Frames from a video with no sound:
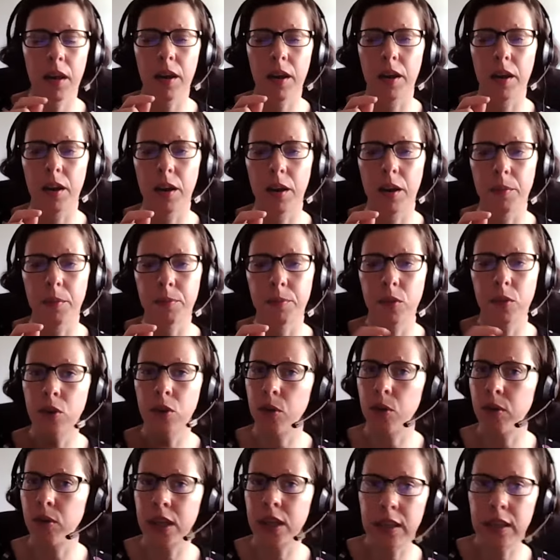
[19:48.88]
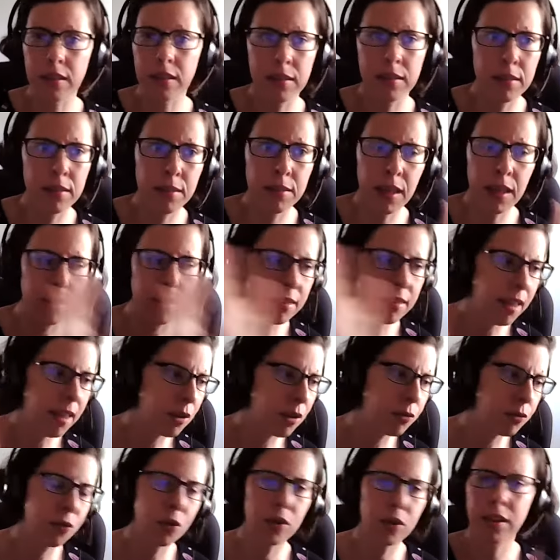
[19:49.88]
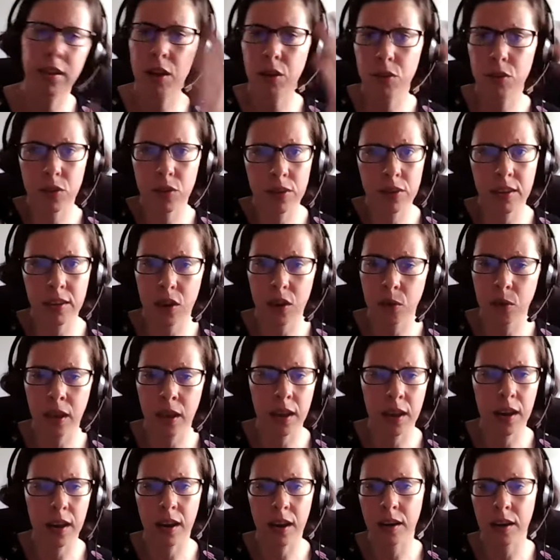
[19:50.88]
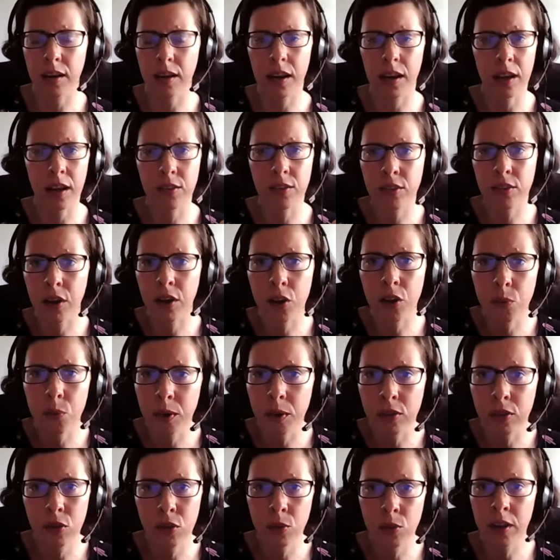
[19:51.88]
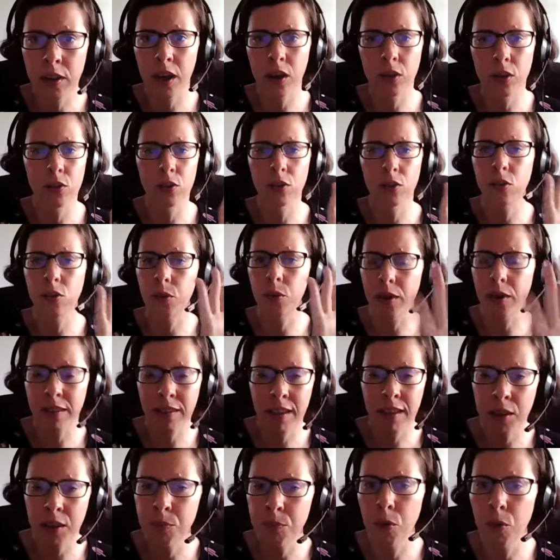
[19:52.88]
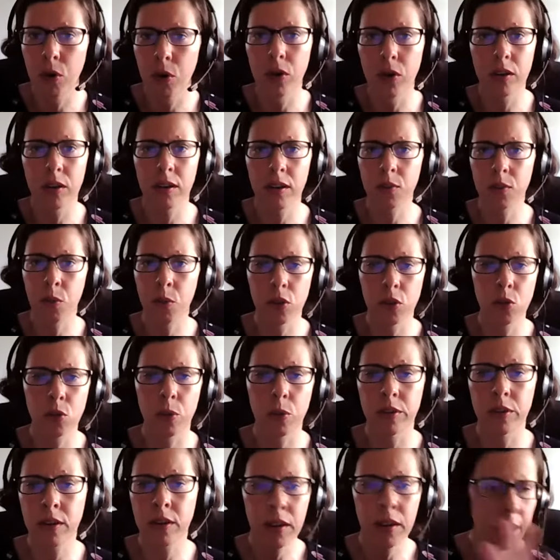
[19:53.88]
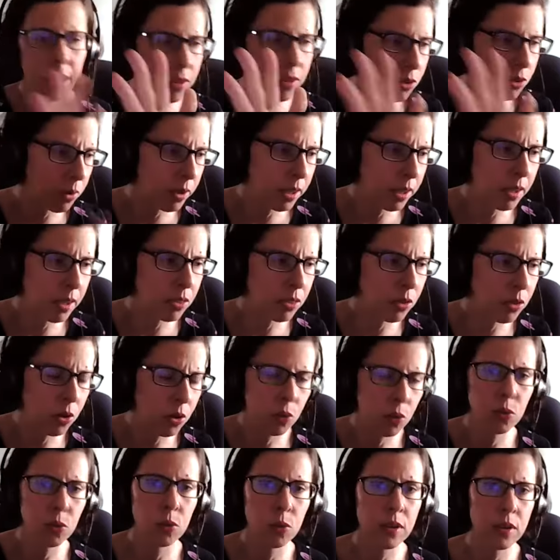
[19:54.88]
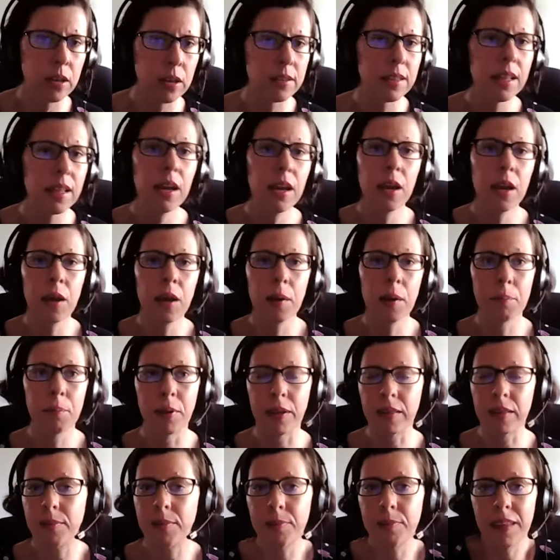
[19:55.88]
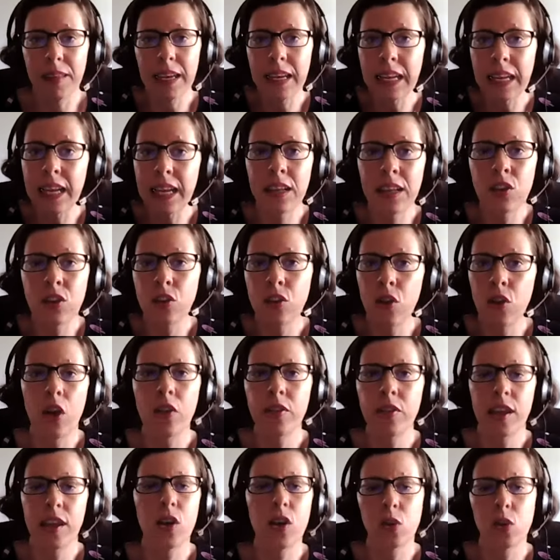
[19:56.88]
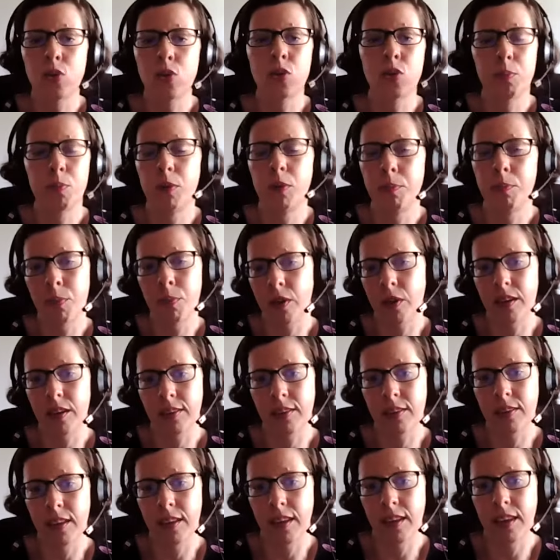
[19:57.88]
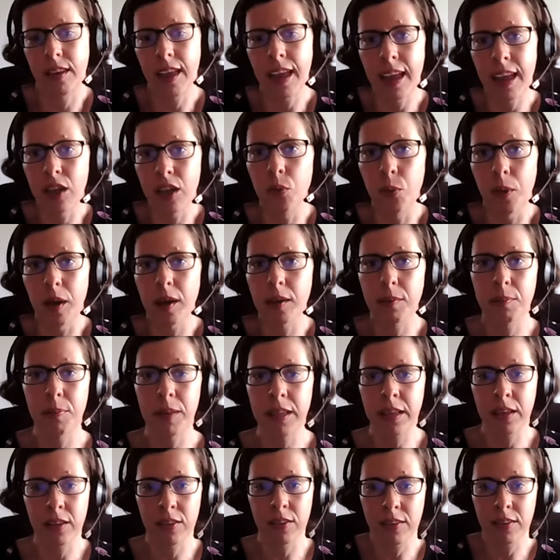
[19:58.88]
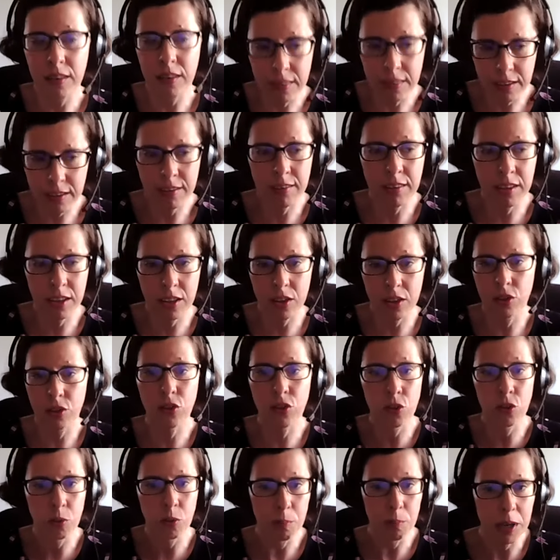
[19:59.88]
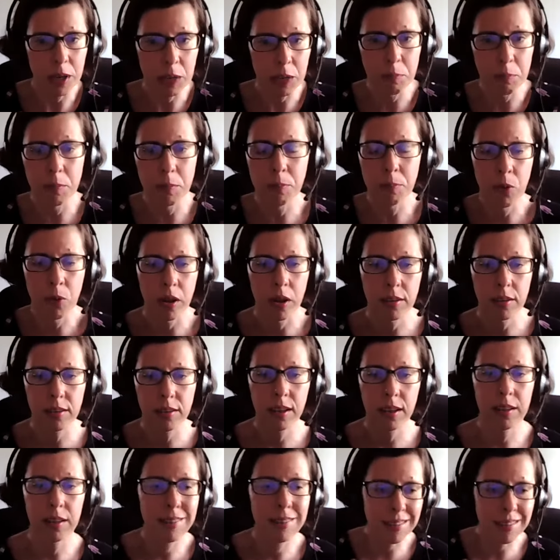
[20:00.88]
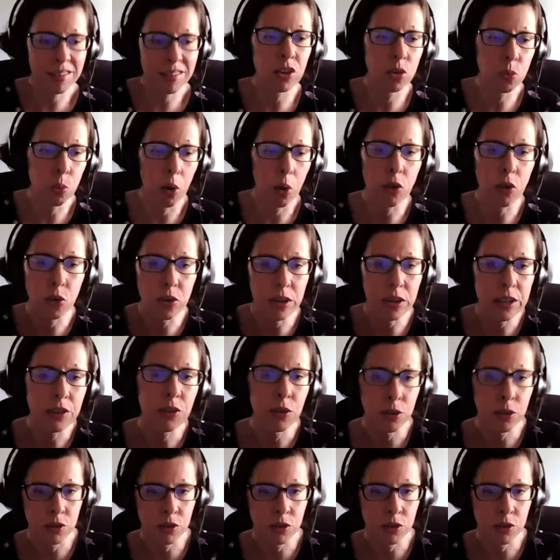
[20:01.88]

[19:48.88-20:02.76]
You can, instead of 4,000, you say, okay, I start with 2,000, or I take more one-to-one clients, so I can go 2,000. But it is a non-negotiable pricing anyway, because this is your minimum price. This is what you need to